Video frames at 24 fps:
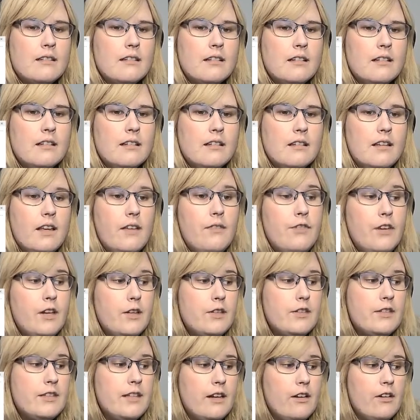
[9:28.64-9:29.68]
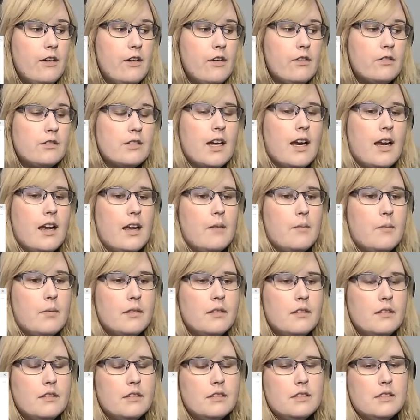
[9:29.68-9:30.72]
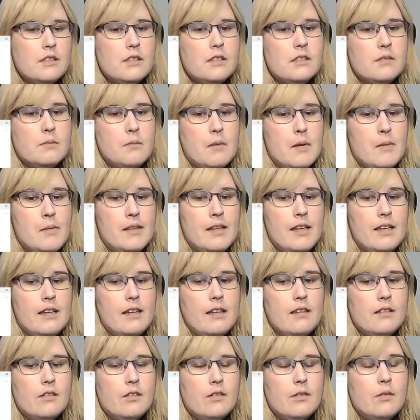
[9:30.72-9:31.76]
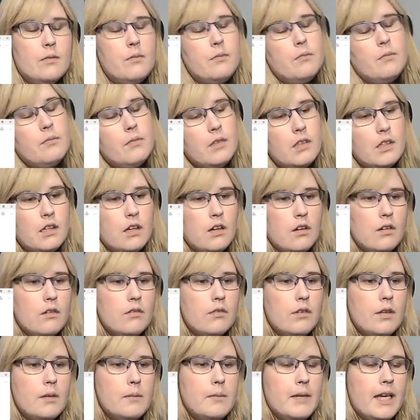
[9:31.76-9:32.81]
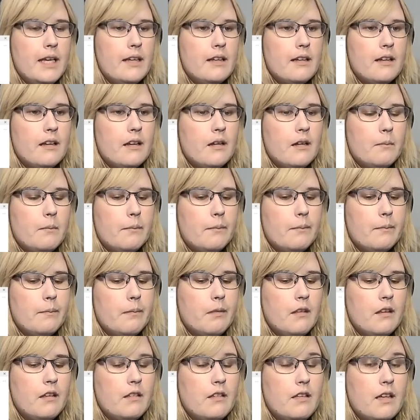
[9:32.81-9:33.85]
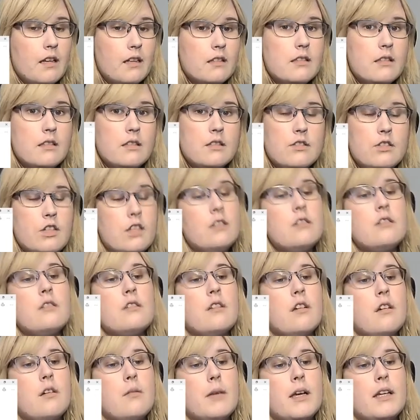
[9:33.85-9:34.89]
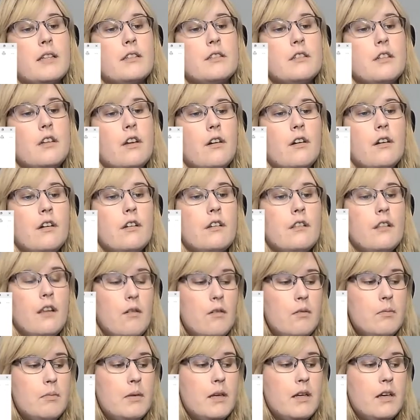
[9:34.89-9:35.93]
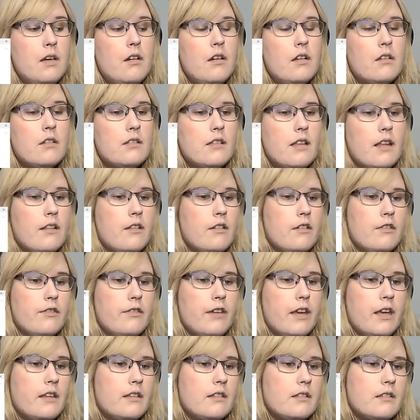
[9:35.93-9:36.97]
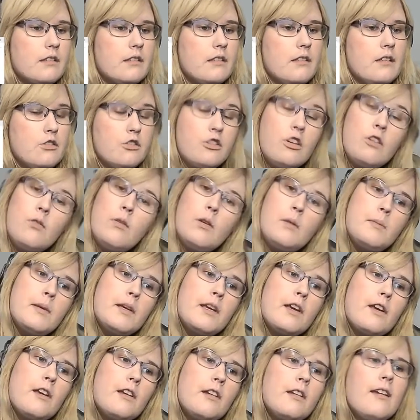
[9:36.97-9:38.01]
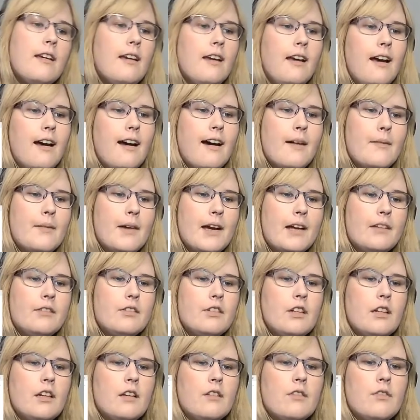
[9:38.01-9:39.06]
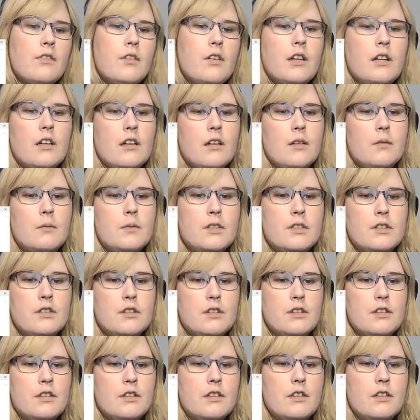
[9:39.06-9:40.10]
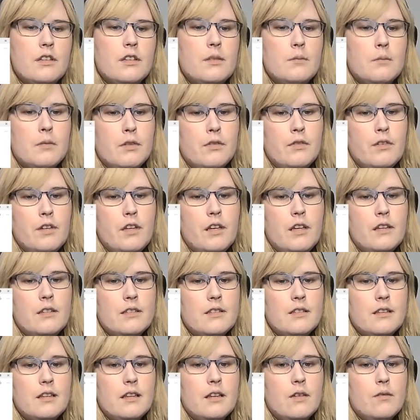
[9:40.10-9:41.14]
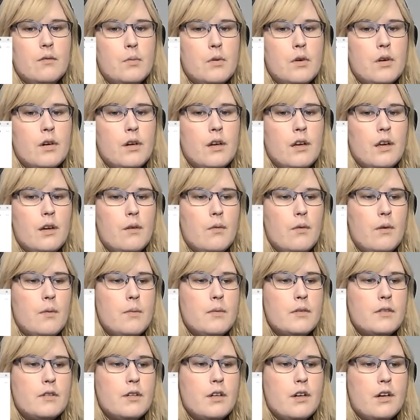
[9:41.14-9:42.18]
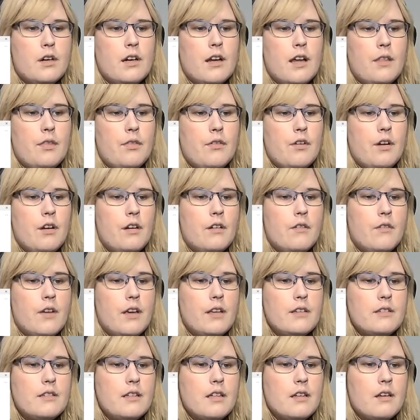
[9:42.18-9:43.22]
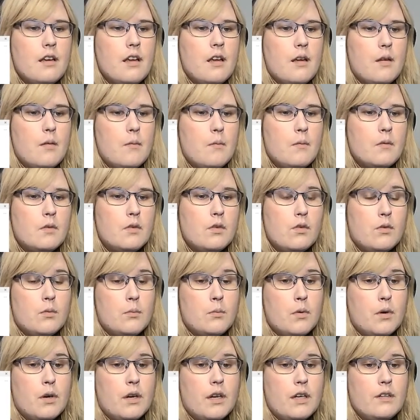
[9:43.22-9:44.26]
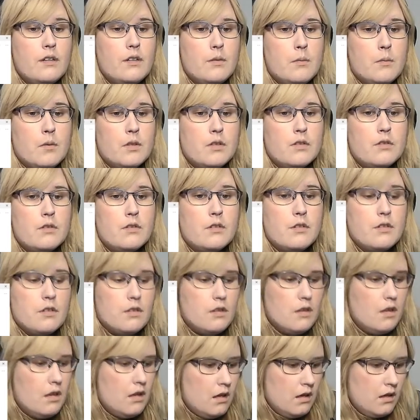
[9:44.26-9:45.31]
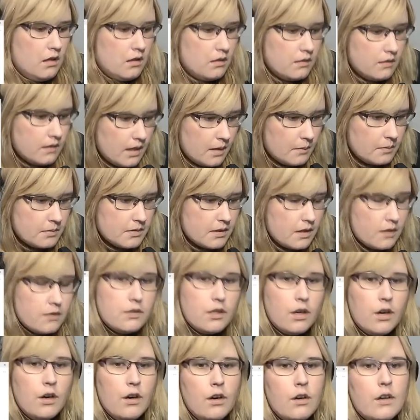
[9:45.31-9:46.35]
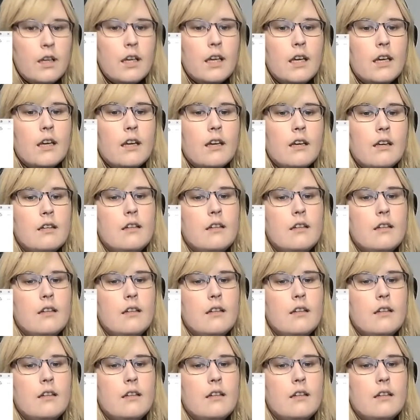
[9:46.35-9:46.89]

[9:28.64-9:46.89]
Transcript: They fit a stereotype. Maybe they need to, remake Texas Chainsaw Massacre. They would be good as Leatherface. She would be good. After getting on the phone, I called Mr. Murphy, instantly reported what Mr. Heard had threatened, advising him to report it to Mr. Depp's attorney.